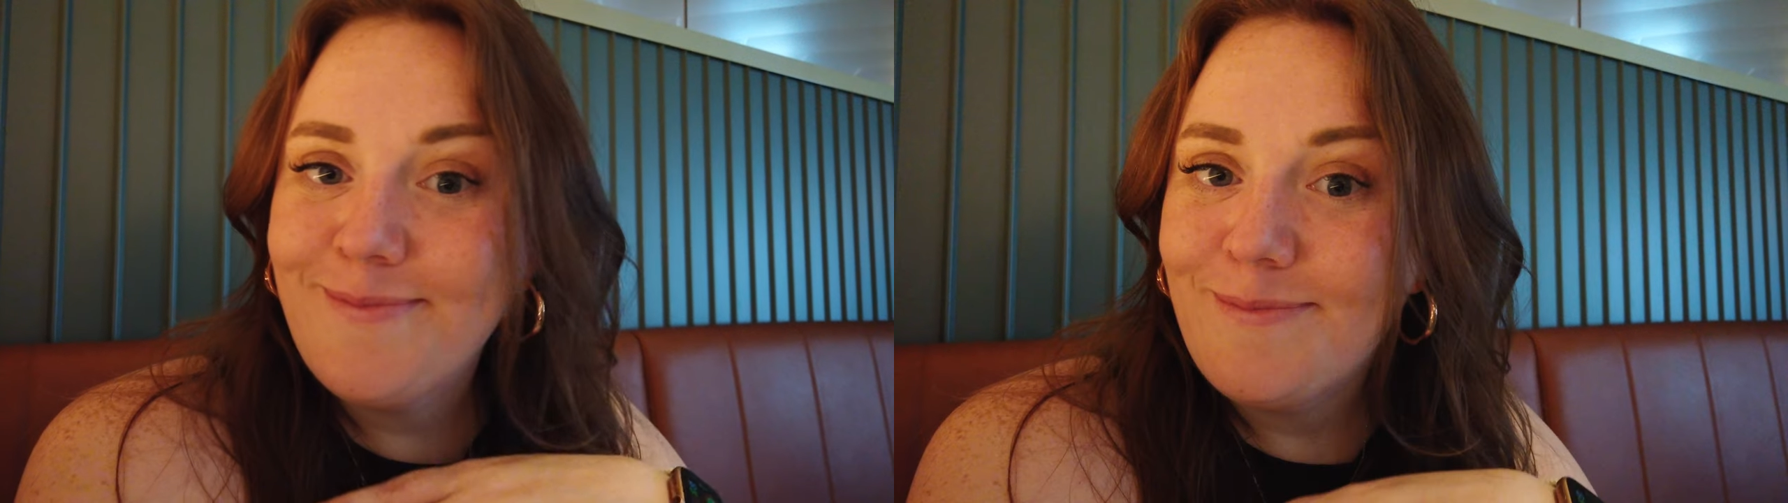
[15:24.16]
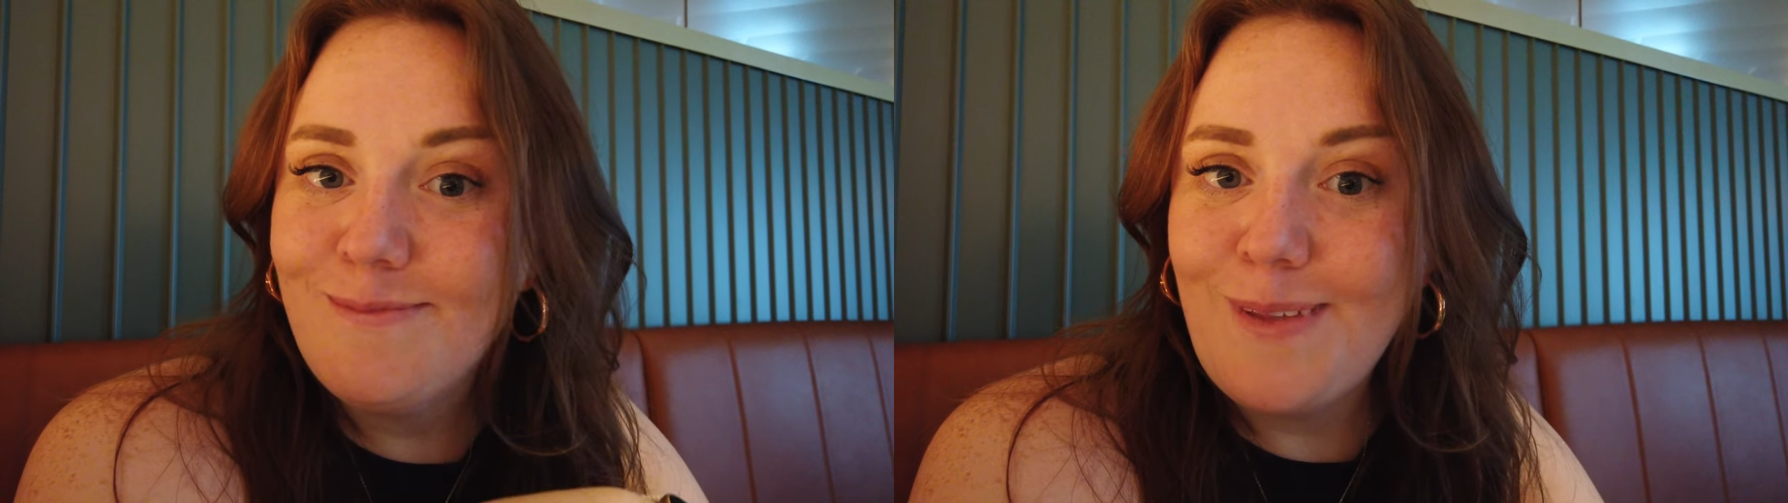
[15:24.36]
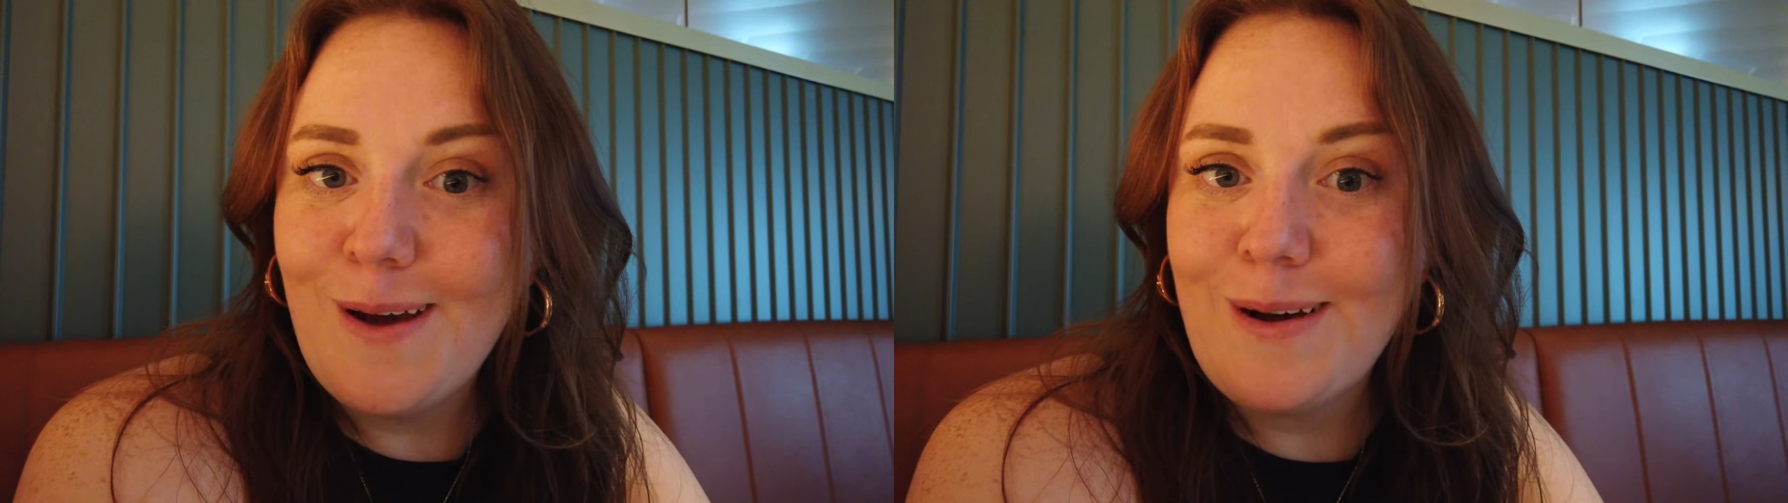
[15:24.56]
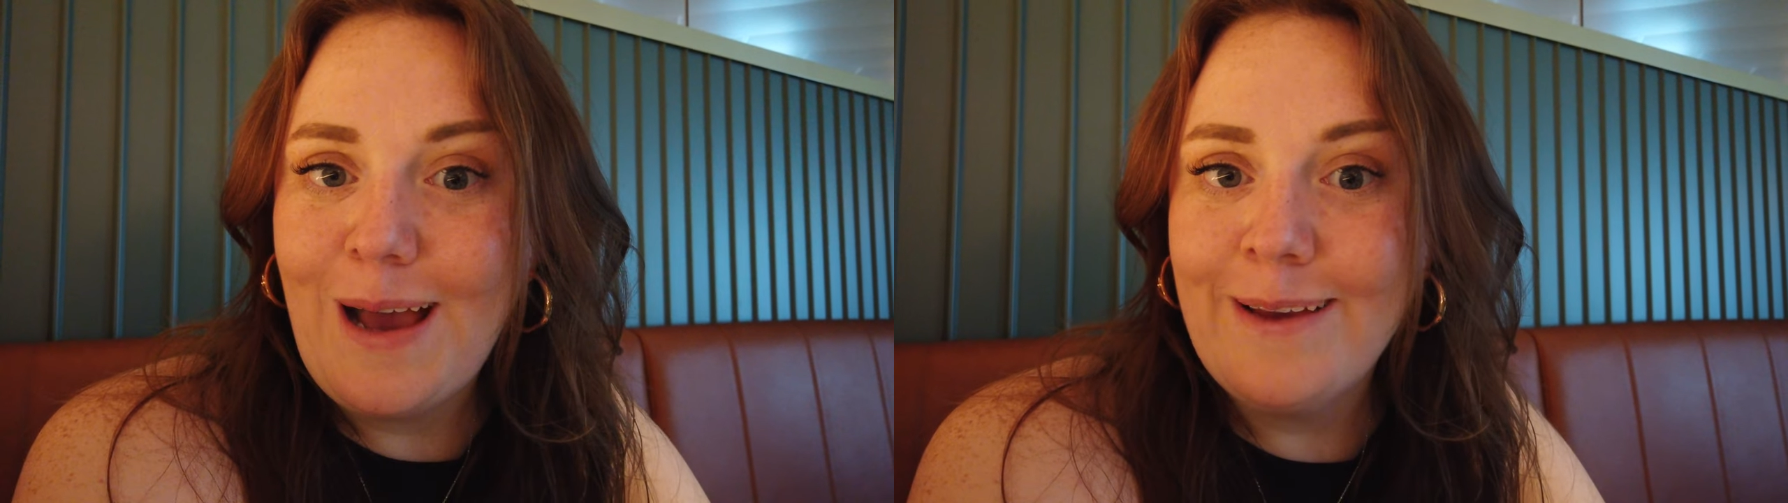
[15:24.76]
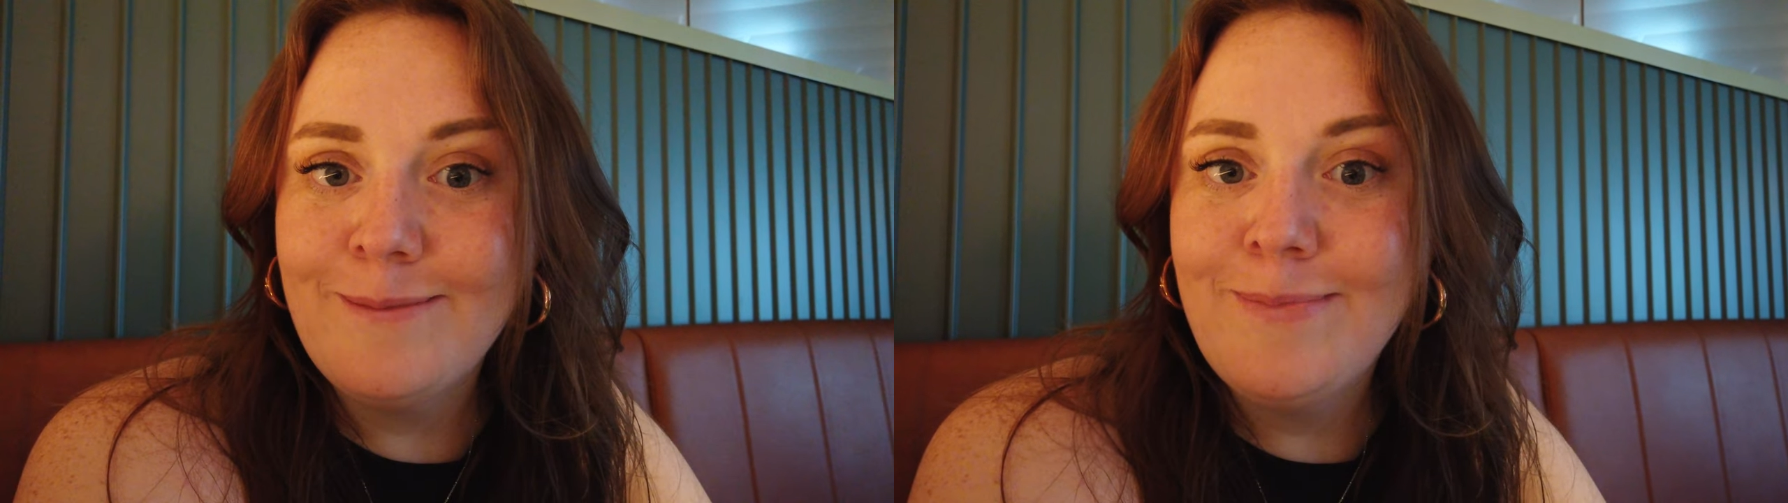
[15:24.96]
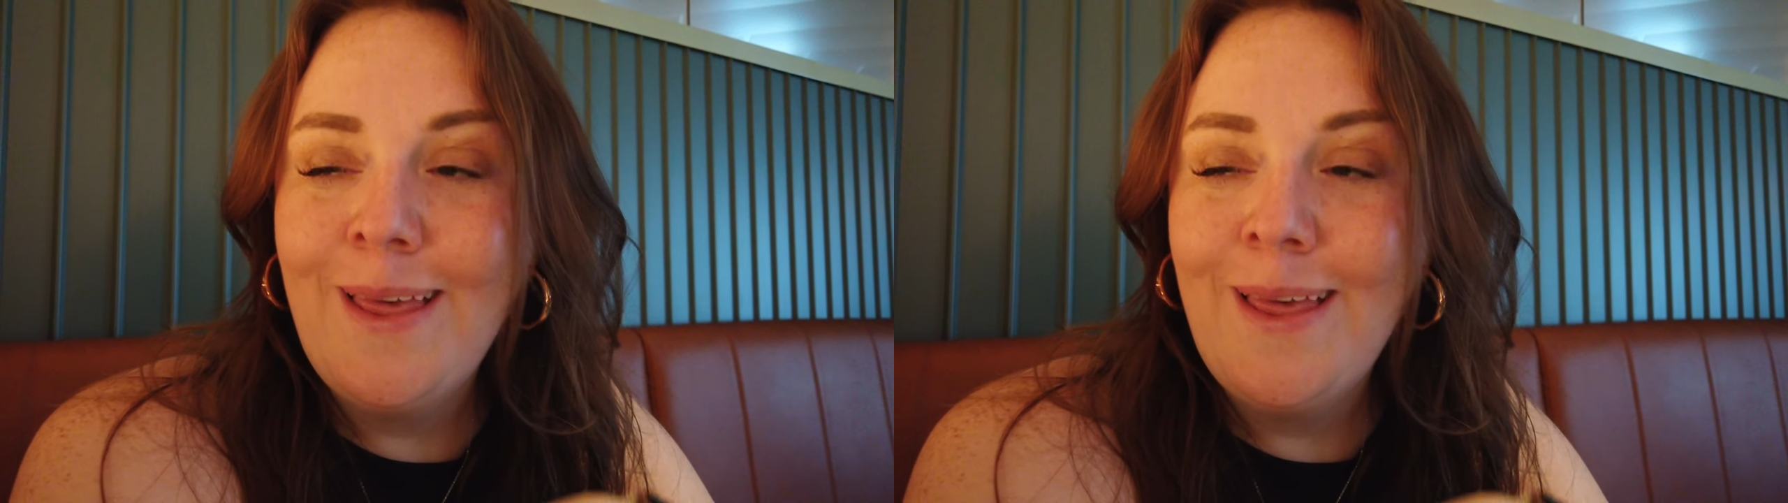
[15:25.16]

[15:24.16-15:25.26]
Okay.